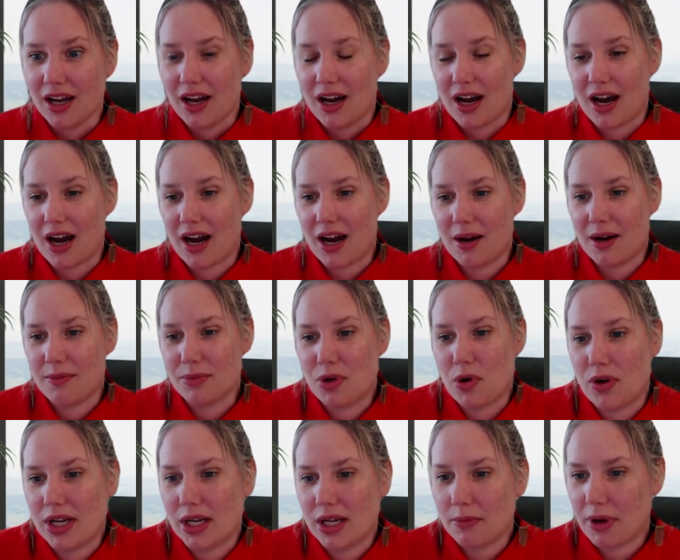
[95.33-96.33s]

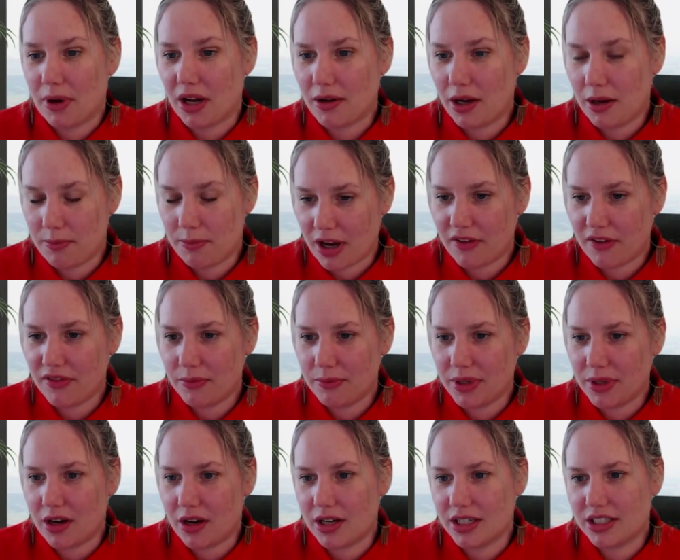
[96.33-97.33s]
going above and
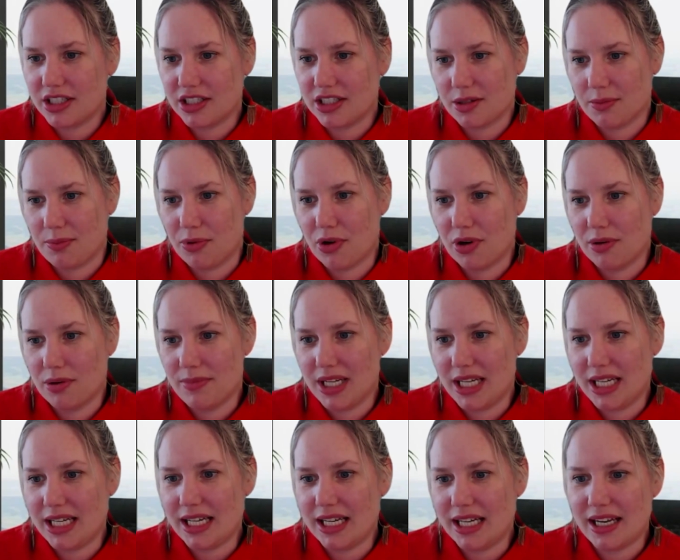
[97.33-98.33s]
beyond to support
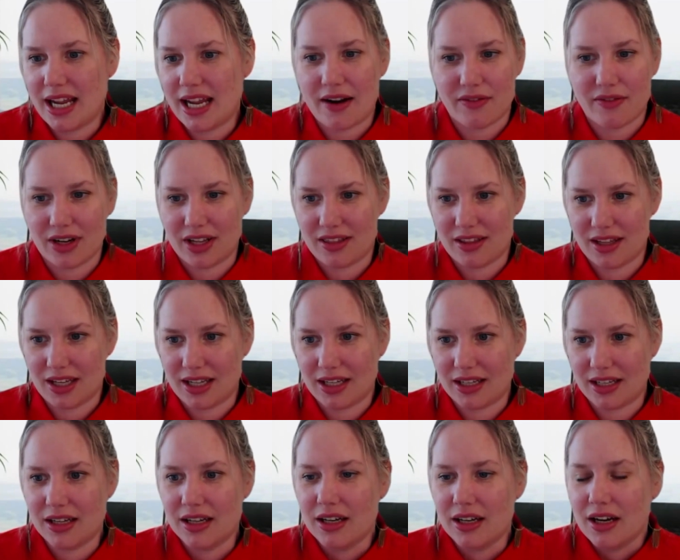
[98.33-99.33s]
me in
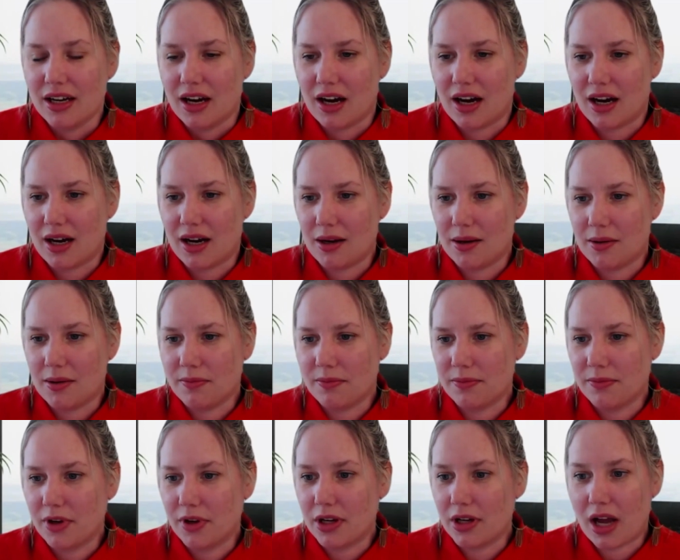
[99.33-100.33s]
everything
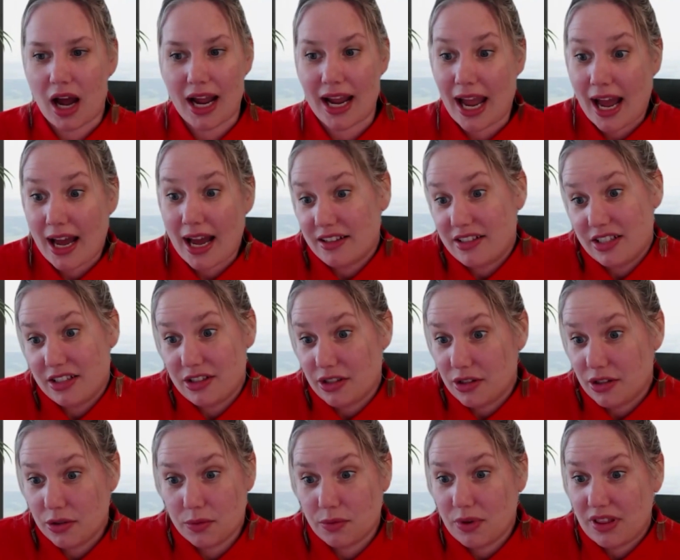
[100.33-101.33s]
I had to
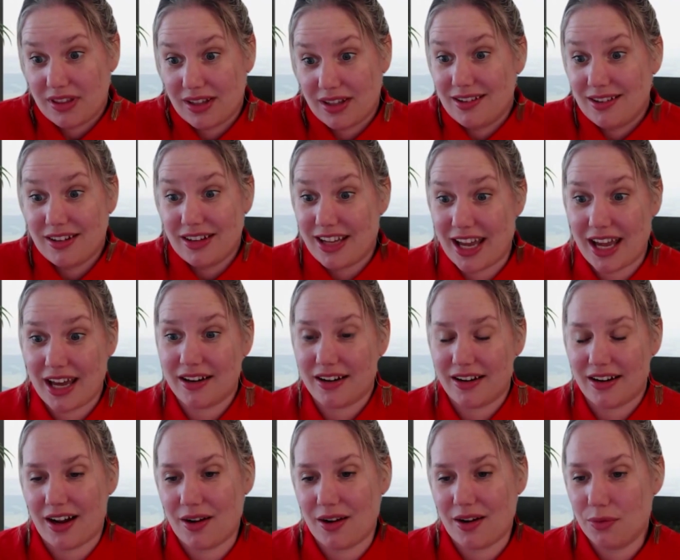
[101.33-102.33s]
do within
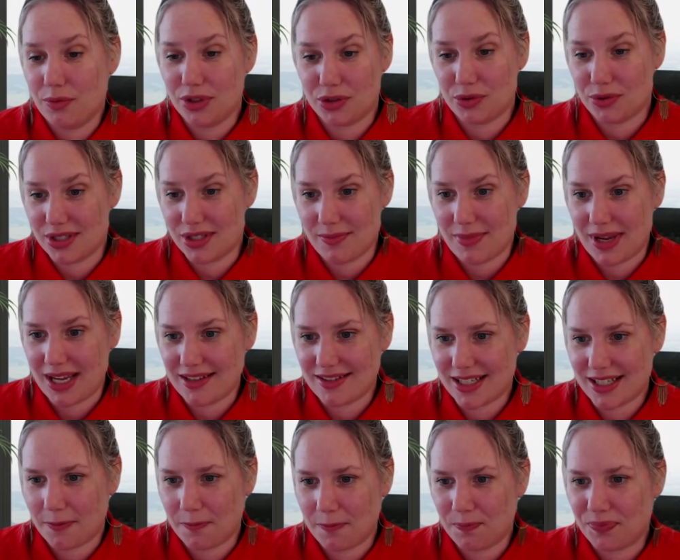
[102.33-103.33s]
Canada, which was amazing.
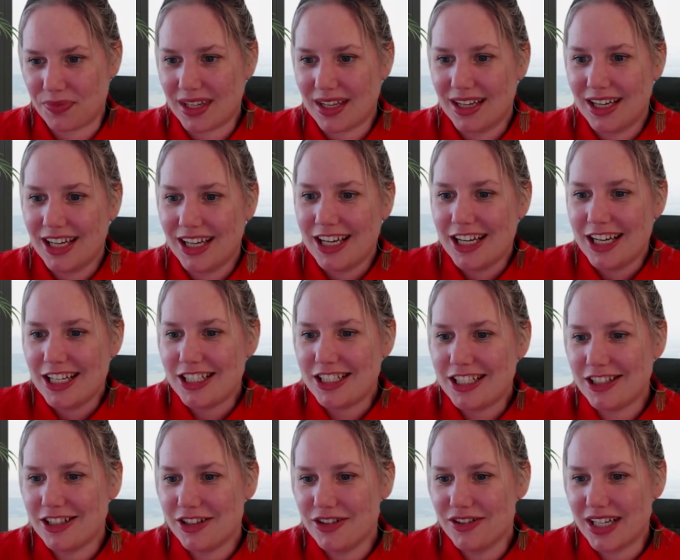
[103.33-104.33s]

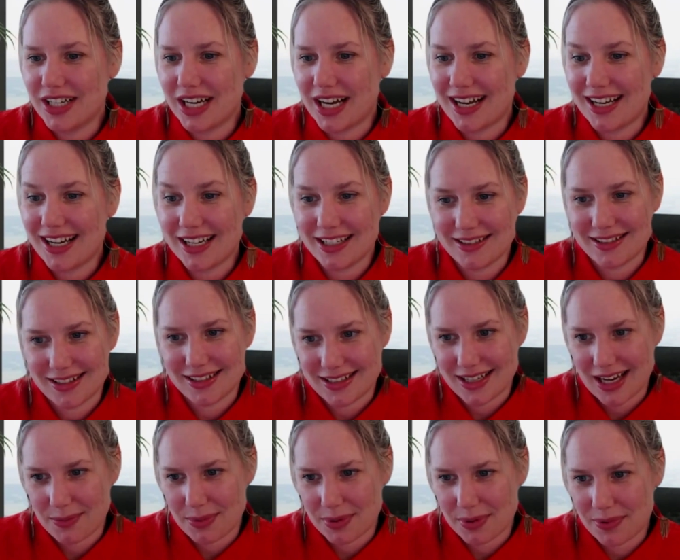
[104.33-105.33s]
Dinuka is the
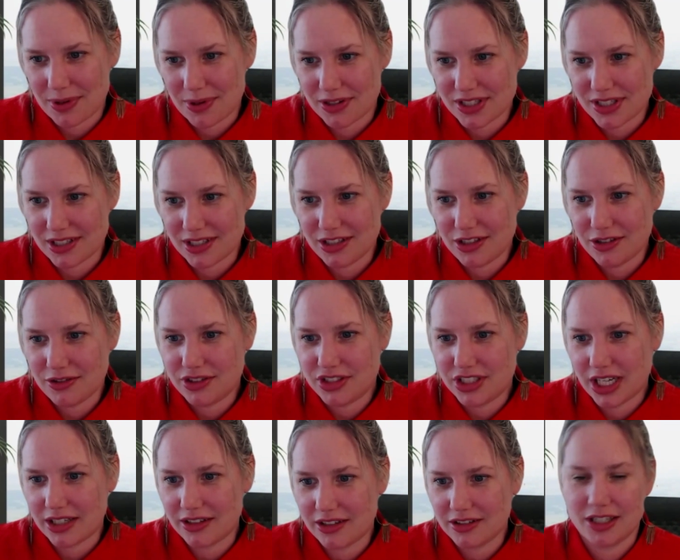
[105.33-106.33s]
type of person you
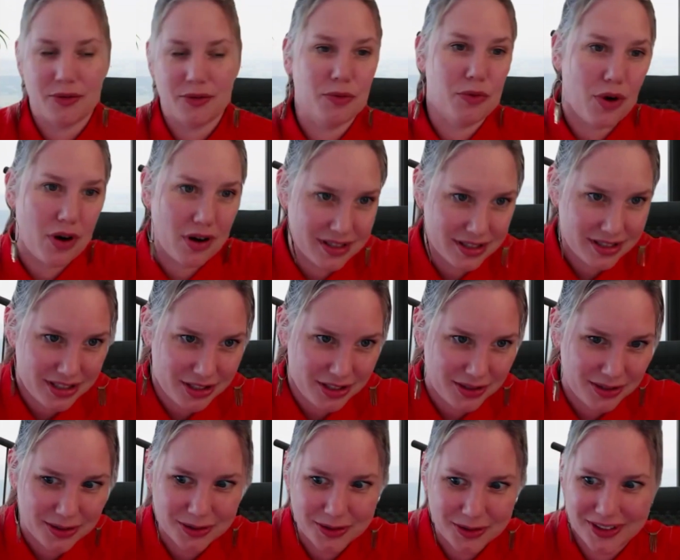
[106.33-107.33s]
genuinely want
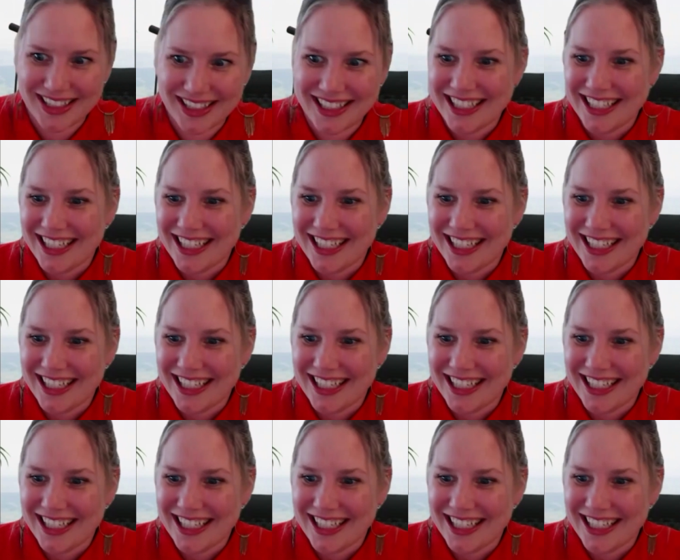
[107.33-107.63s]
to